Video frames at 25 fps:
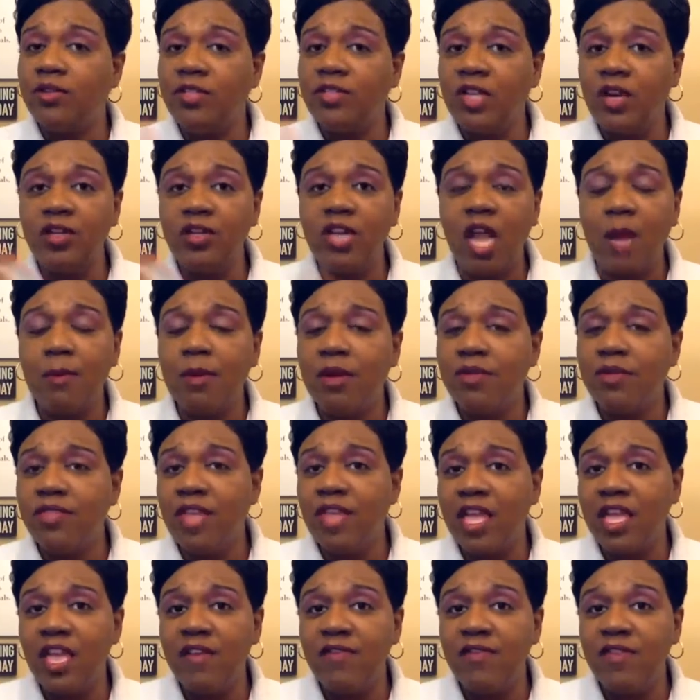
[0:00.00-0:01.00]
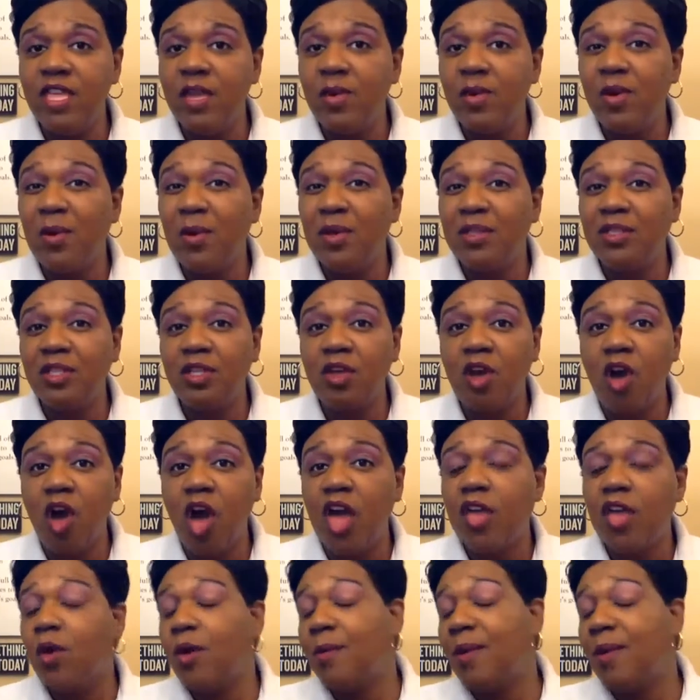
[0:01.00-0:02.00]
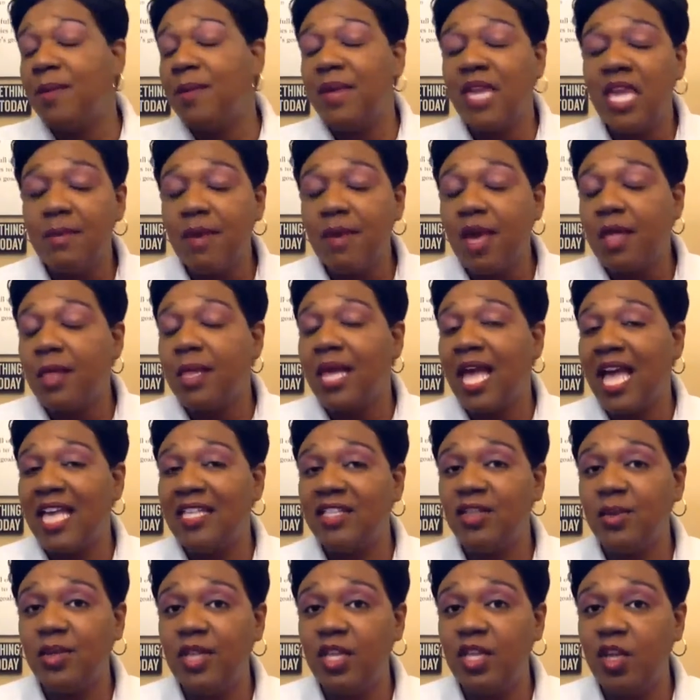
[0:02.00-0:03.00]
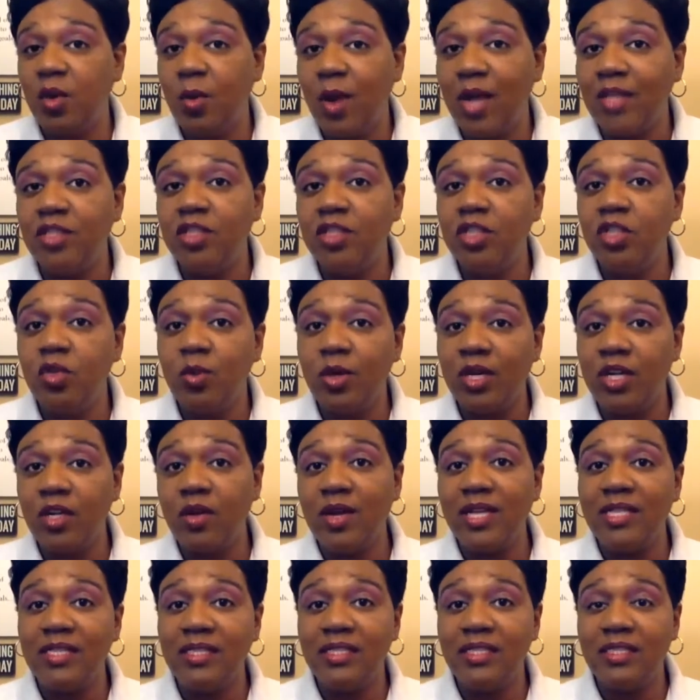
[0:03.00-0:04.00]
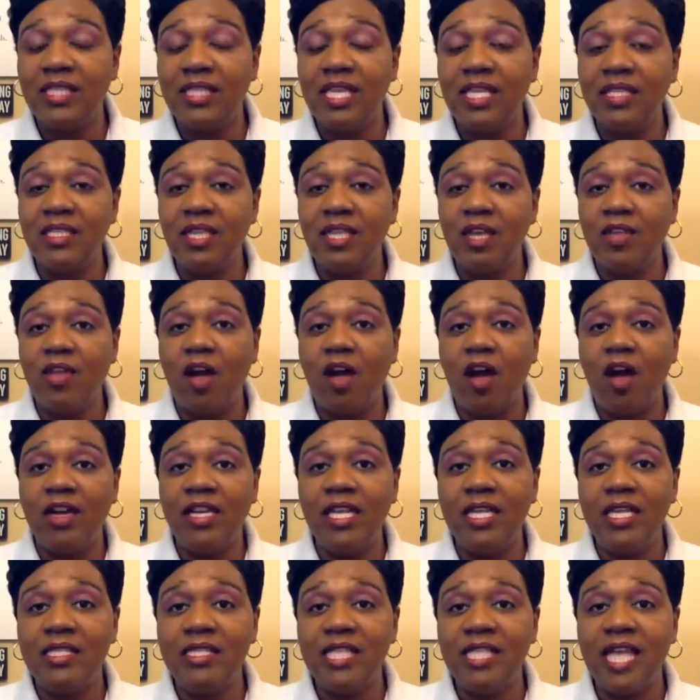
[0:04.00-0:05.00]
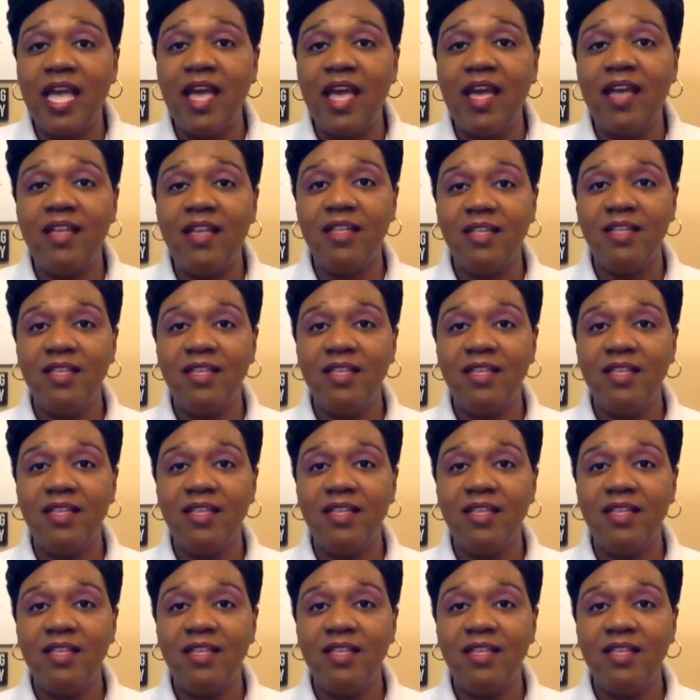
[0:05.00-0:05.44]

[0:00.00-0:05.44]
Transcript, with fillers: is there a number that if anyone wants to call you or maybe email and ask you any questions did you want to go ahead and st- tell the audience that